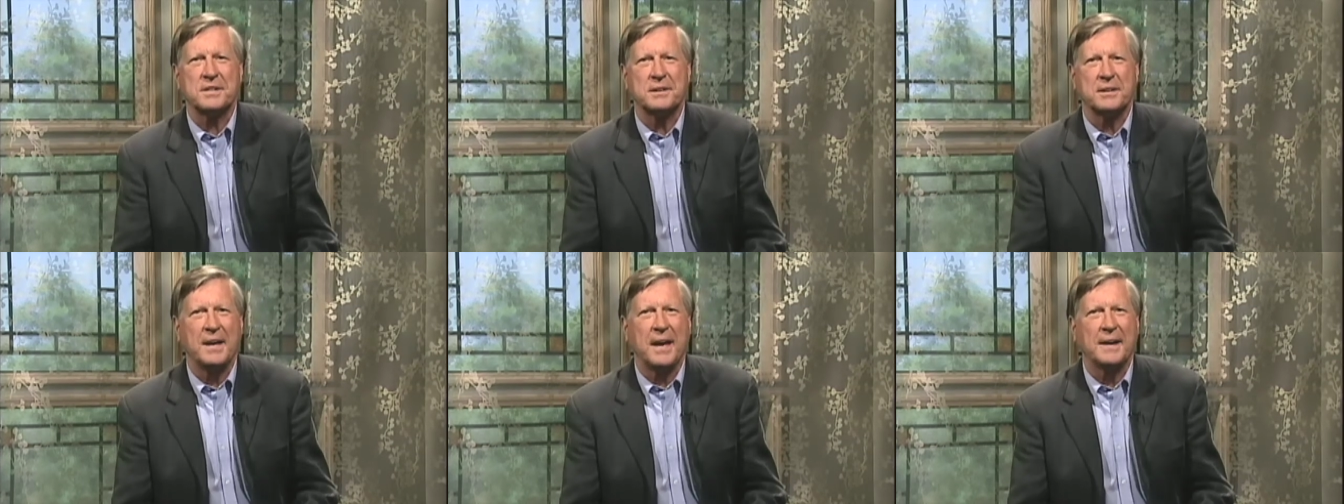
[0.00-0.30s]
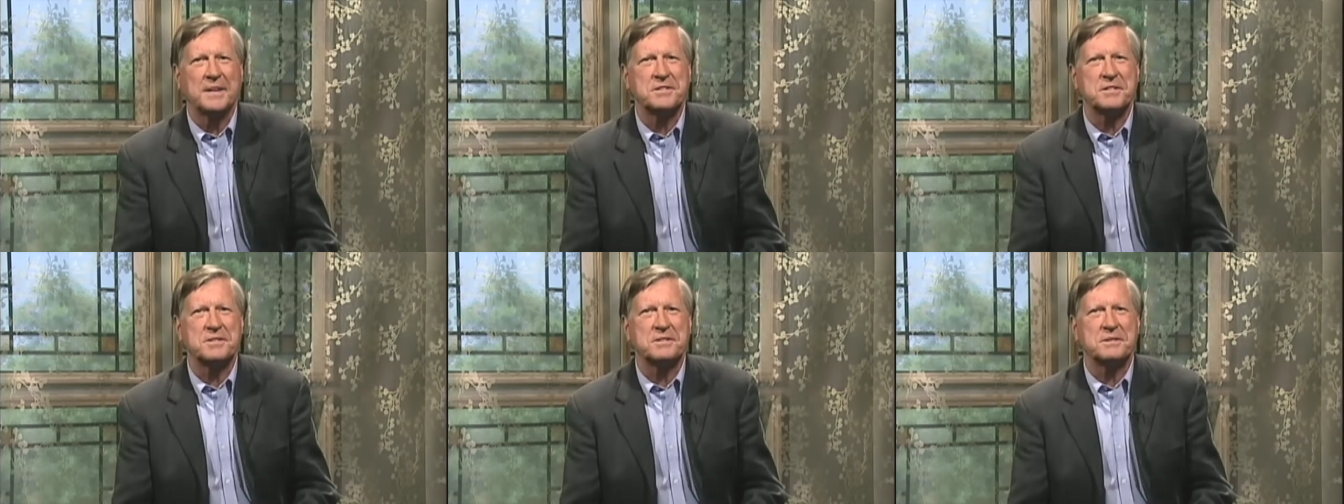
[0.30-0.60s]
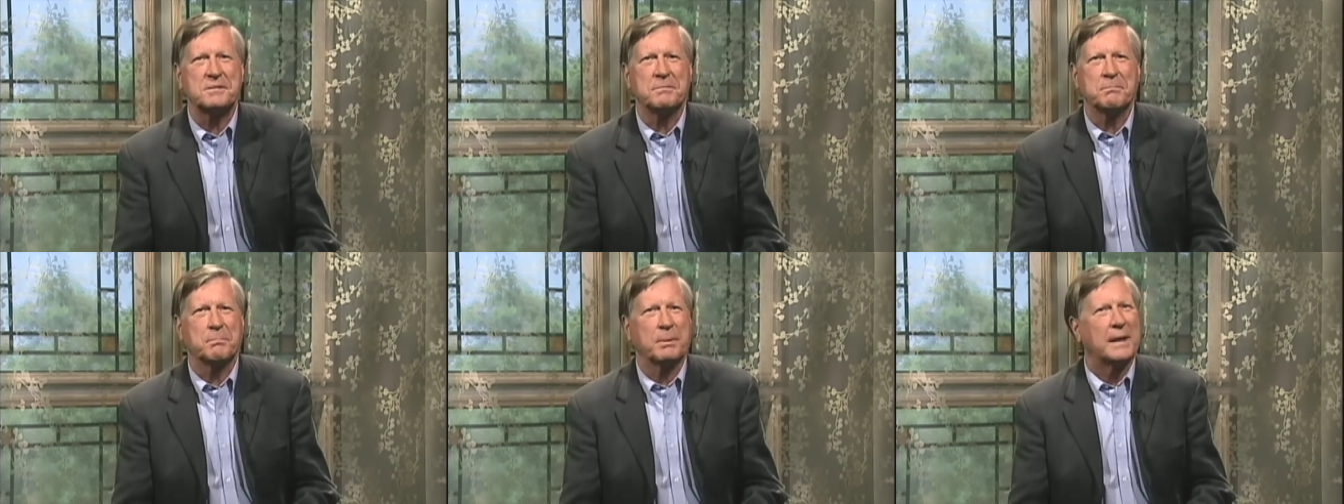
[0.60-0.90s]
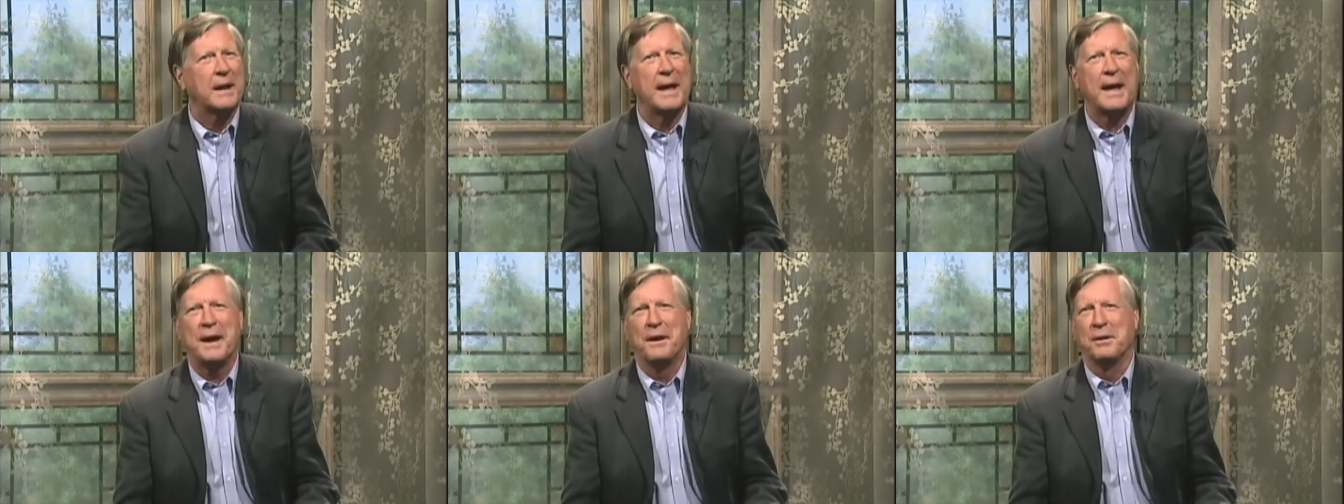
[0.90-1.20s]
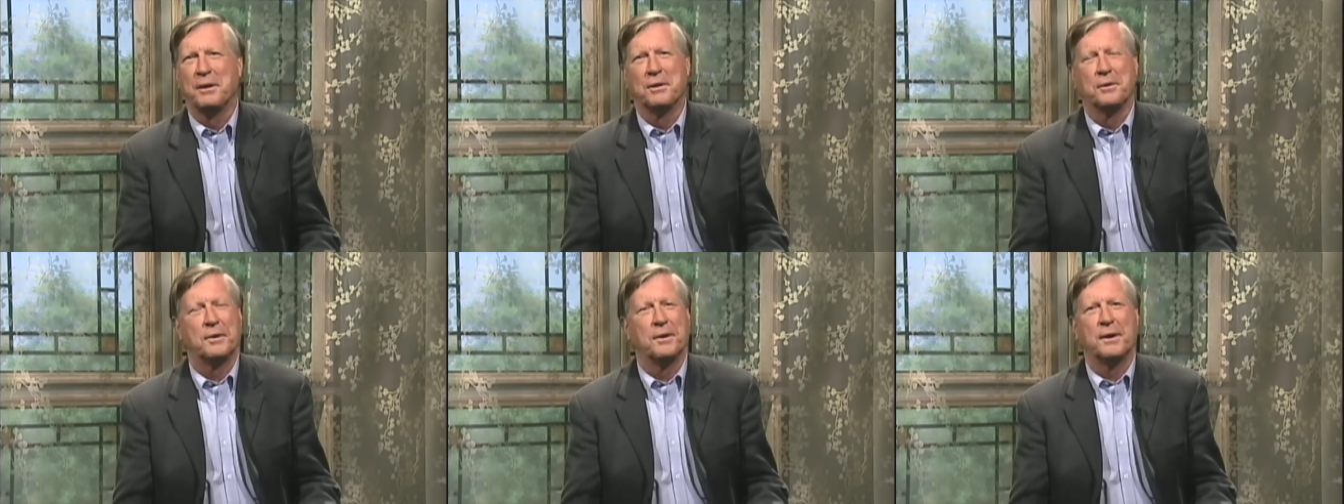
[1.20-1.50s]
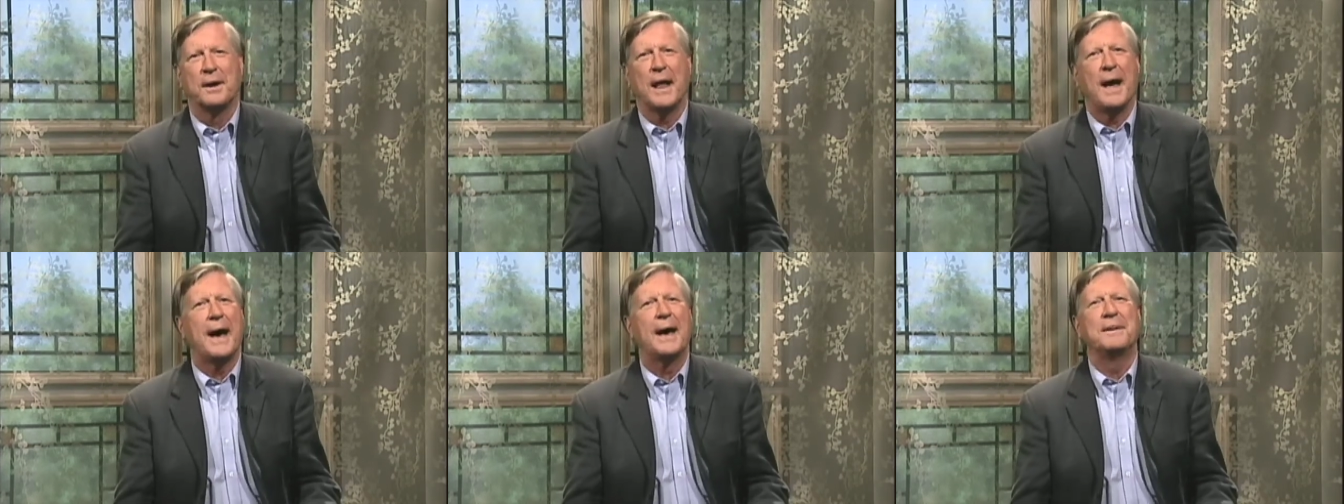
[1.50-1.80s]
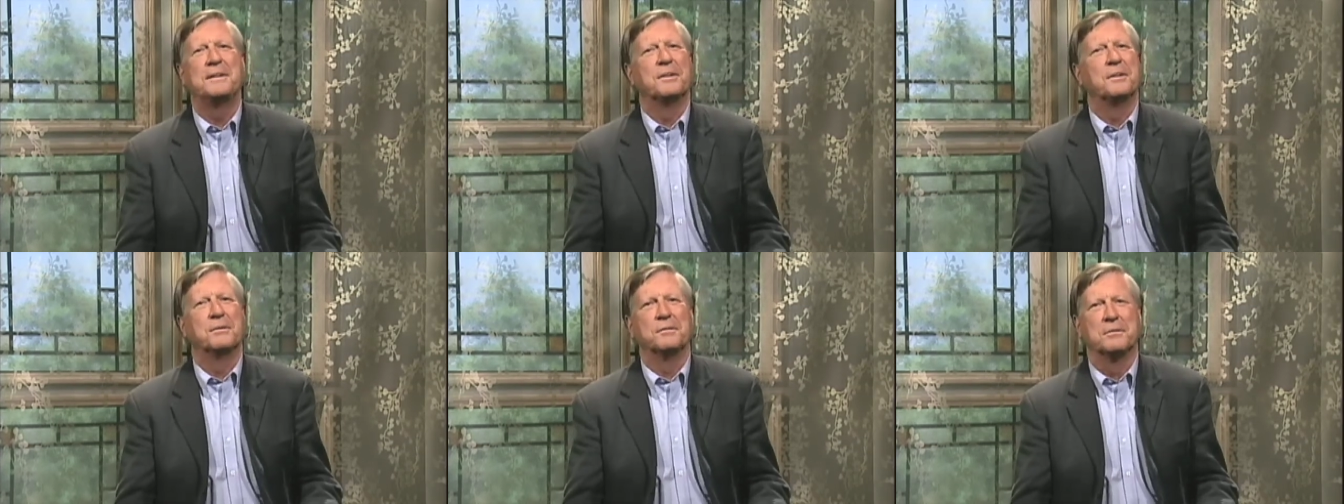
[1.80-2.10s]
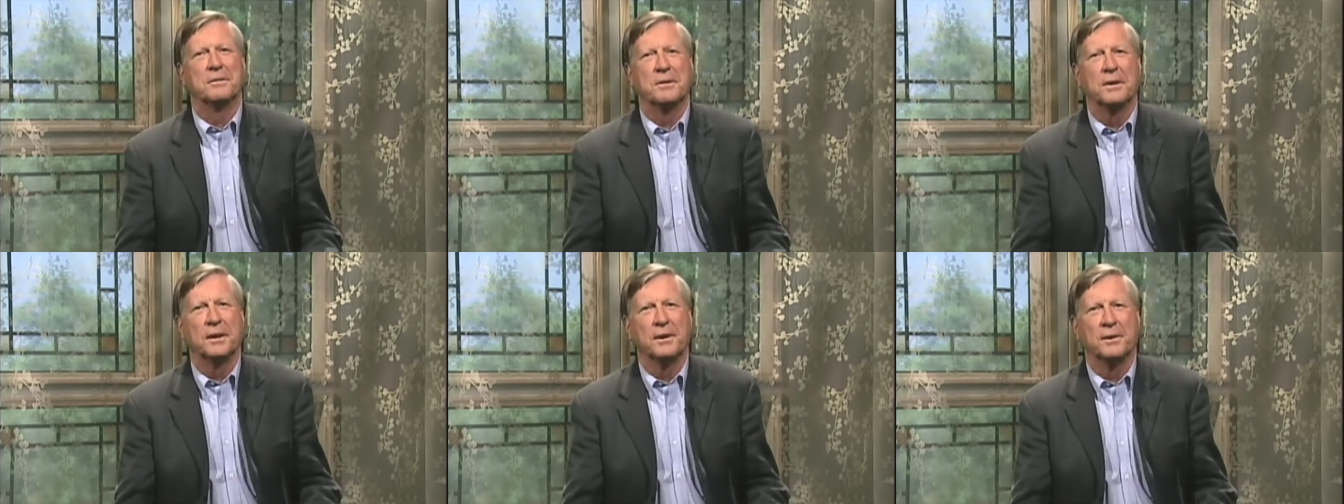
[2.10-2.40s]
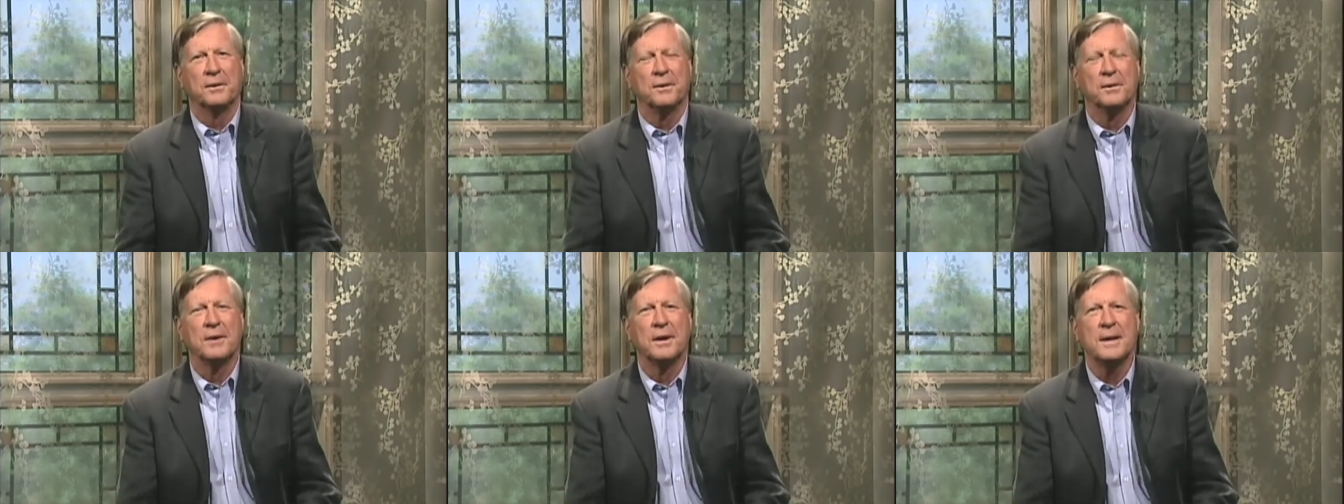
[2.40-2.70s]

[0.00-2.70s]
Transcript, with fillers: Yes, but how, Lord, I don't know.